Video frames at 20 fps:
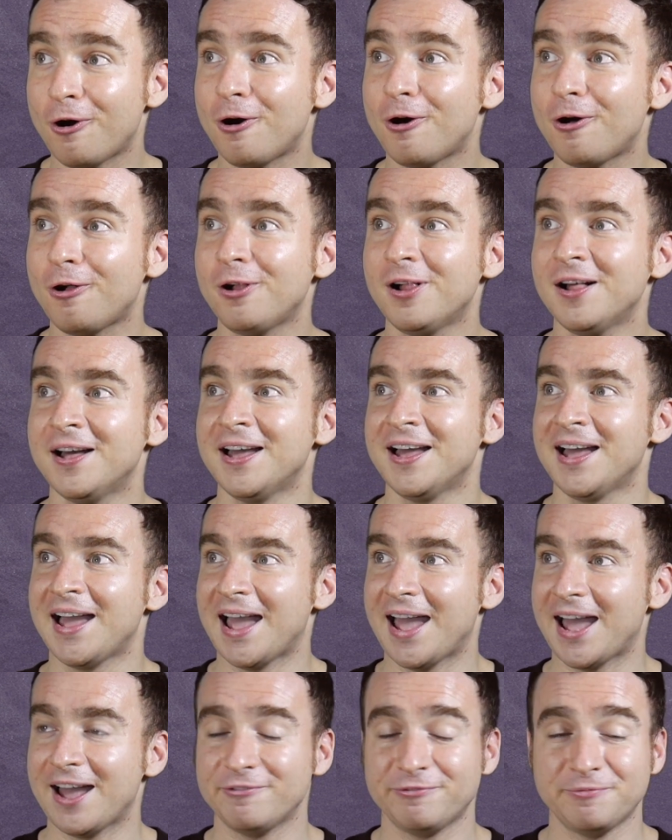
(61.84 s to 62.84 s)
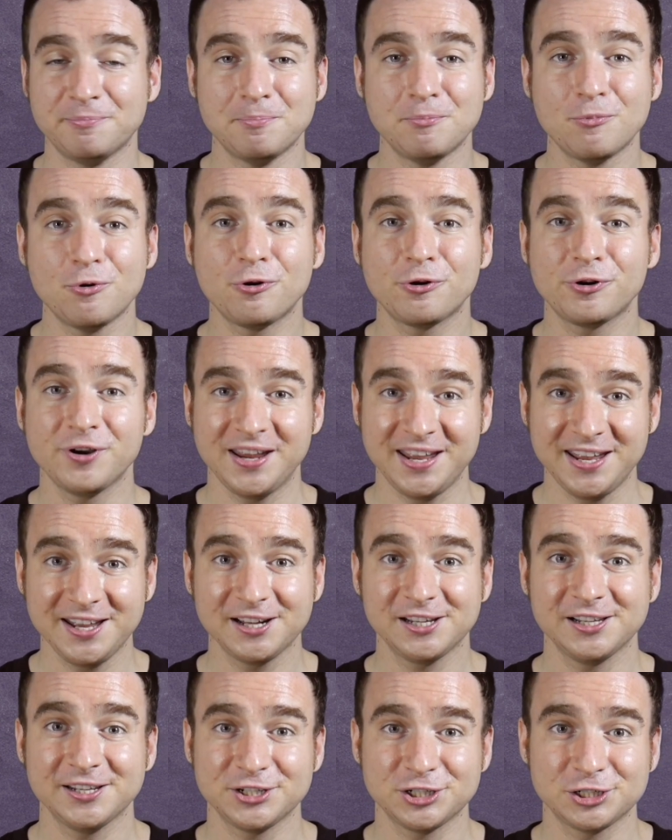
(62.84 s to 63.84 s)
all have more
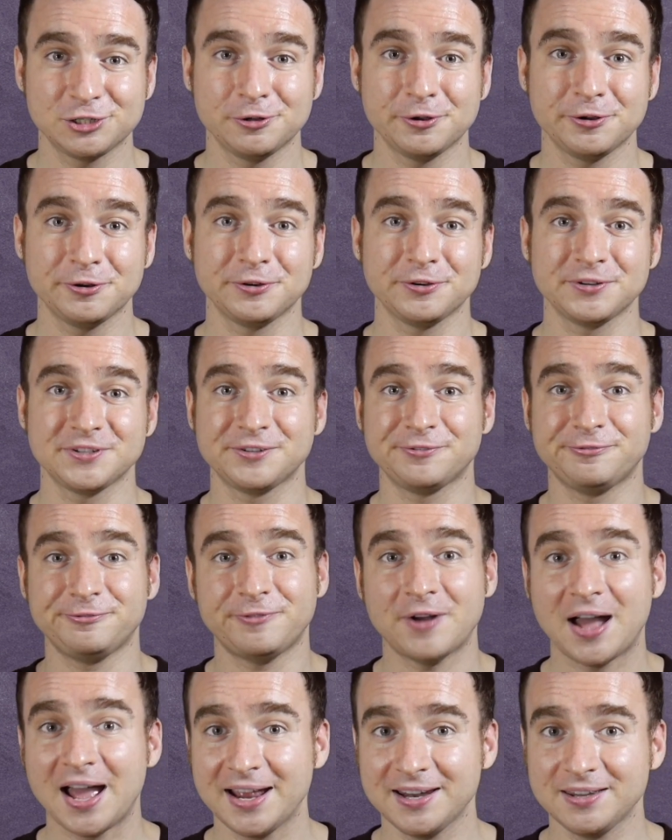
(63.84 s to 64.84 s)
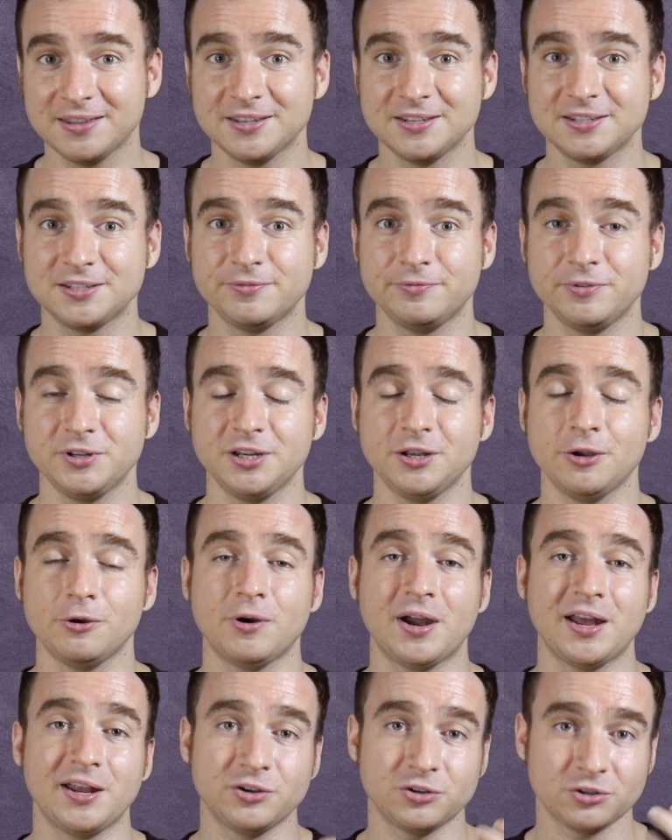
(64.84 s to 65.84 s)
English learners find this
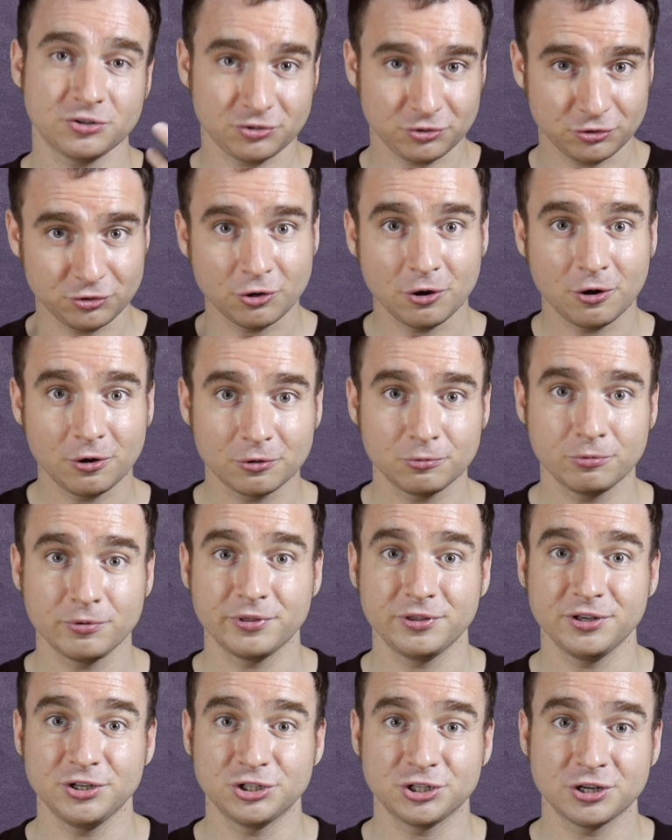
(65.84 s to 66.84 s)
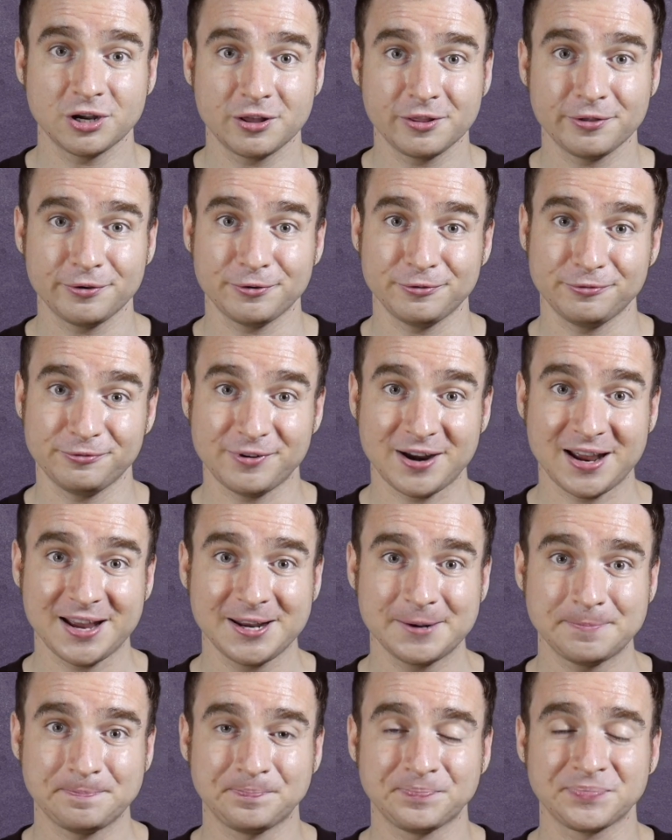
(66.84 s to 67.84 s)
video and talk with each other,
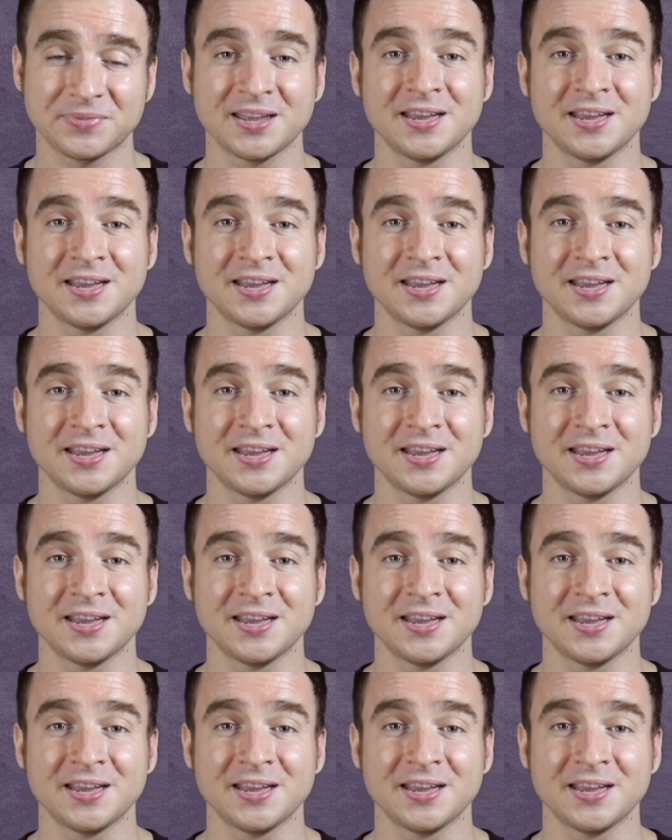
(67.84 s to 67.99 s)
right?